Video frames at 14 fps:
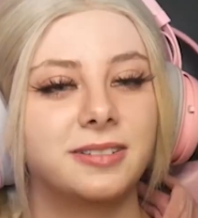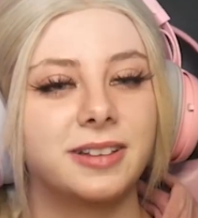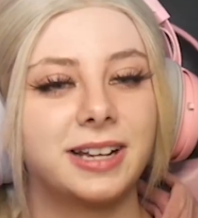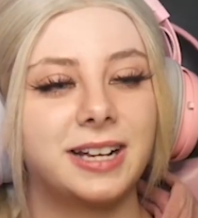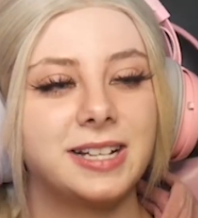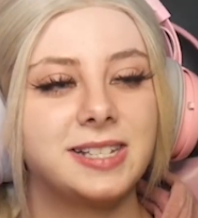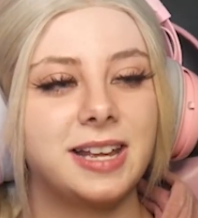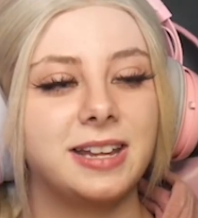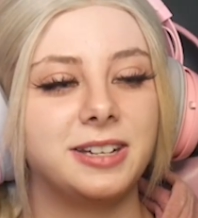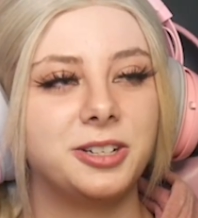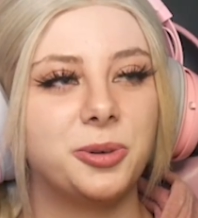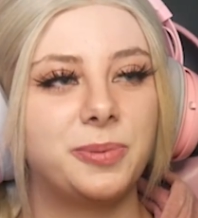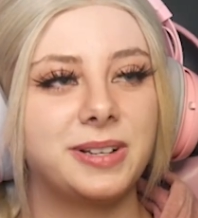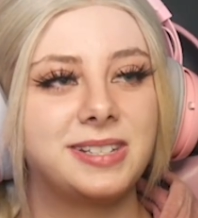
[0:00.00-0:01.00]
Like I said,
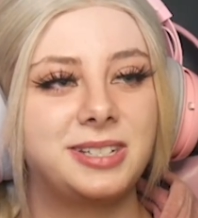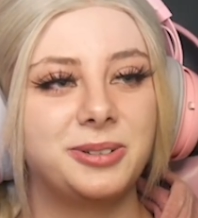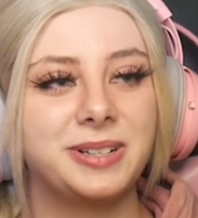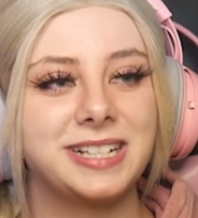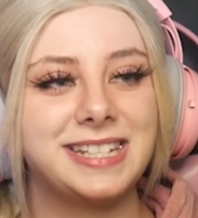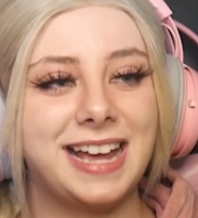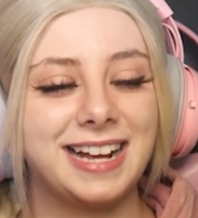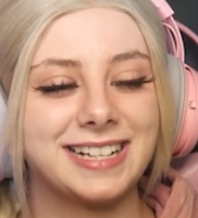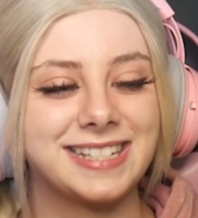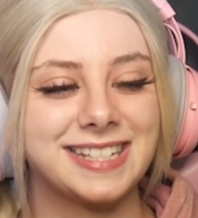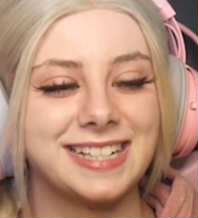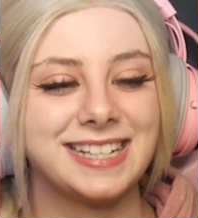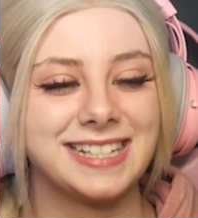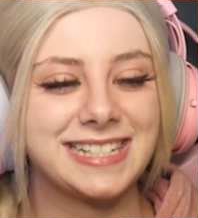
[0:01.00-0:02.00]
nobody's doing
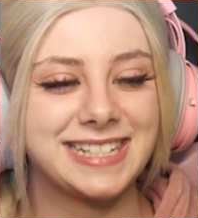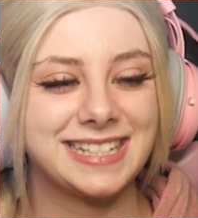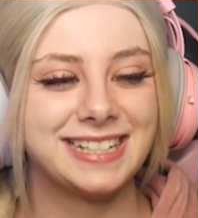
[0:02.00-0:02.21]
taxes.